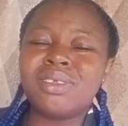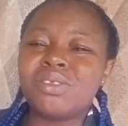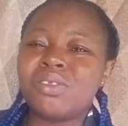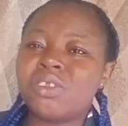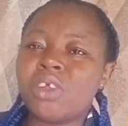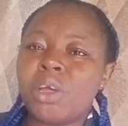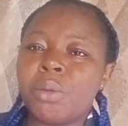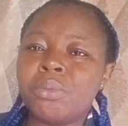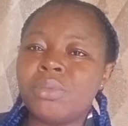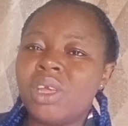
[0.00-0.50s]

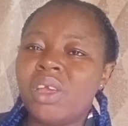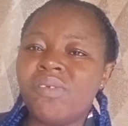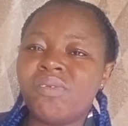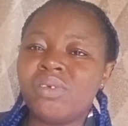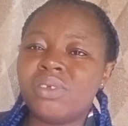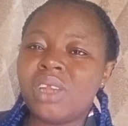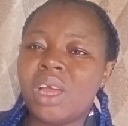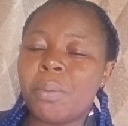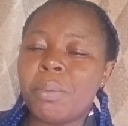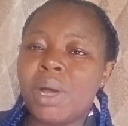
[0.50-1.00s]
some
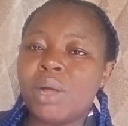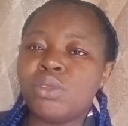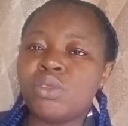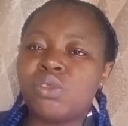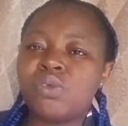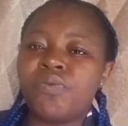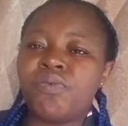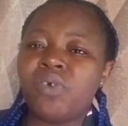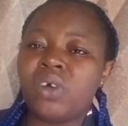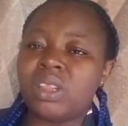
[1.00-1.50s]
even amount
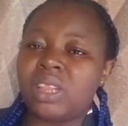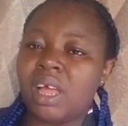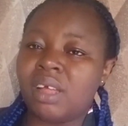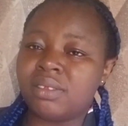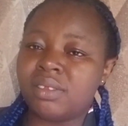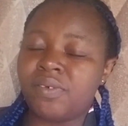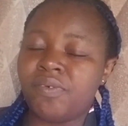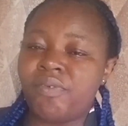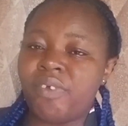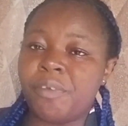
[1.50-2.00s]
to
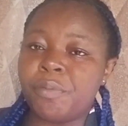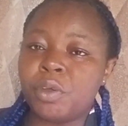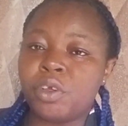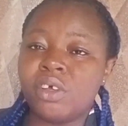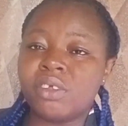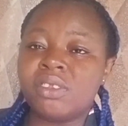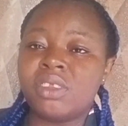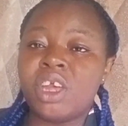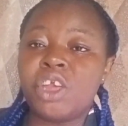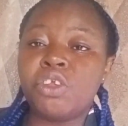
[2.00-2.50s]
4,500
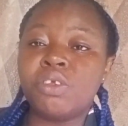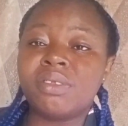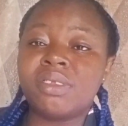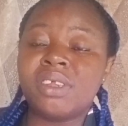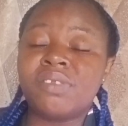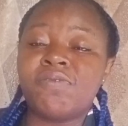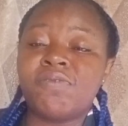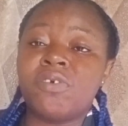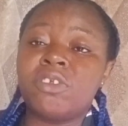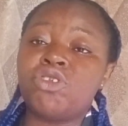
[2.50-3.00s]
because they use
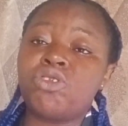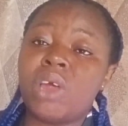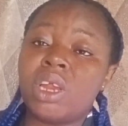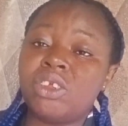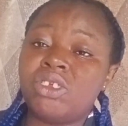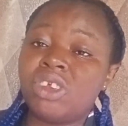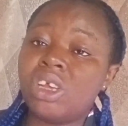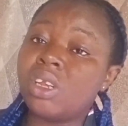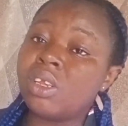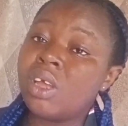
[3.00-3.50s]
it for
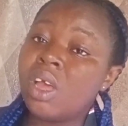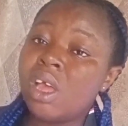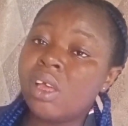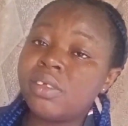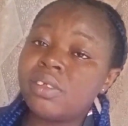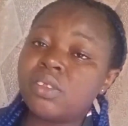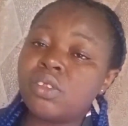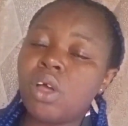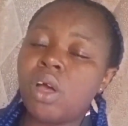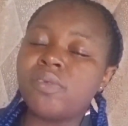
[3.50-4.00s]
tradition
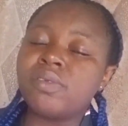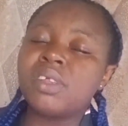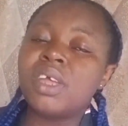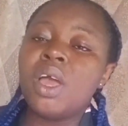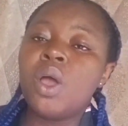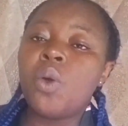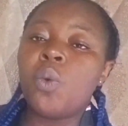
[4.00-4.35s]
stuffs.